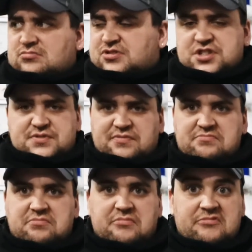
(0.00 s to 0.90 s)
It's just
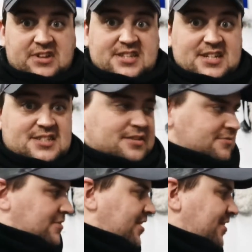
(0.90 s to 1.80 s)
fantastic.
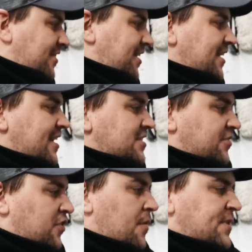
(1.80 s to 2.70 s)

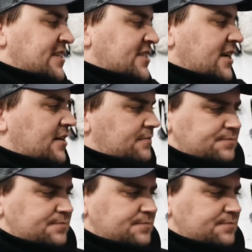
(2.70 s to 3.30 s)
I've got a piece here,